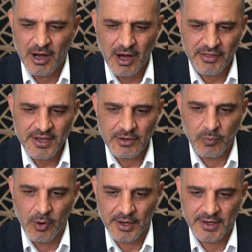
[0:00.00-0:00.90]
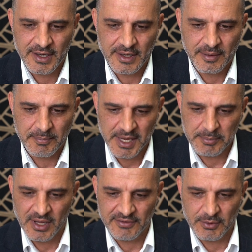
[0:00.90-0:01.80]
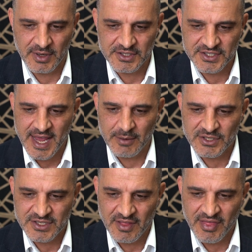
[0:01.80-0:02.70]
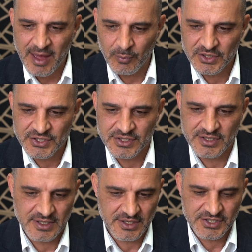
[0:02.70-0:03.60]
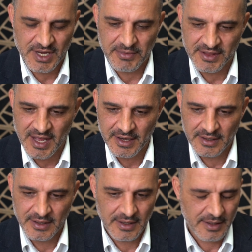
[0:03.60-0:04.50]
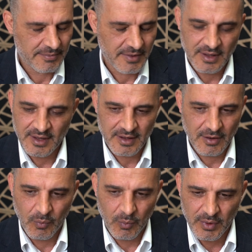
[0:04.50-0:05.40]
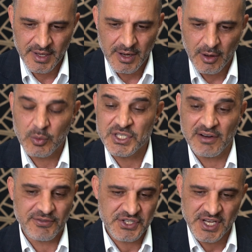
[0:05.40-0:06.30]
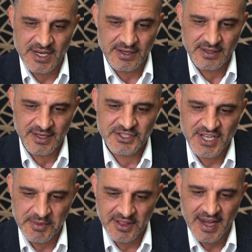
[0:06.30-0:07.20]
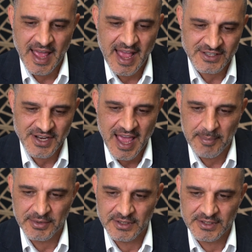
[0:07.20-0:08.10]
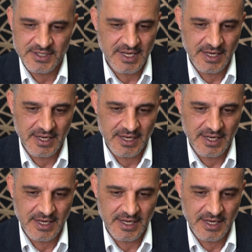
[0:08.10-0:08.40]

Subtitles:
I think what people have to understand was something that it was unforeseen. It's something that hasn't happened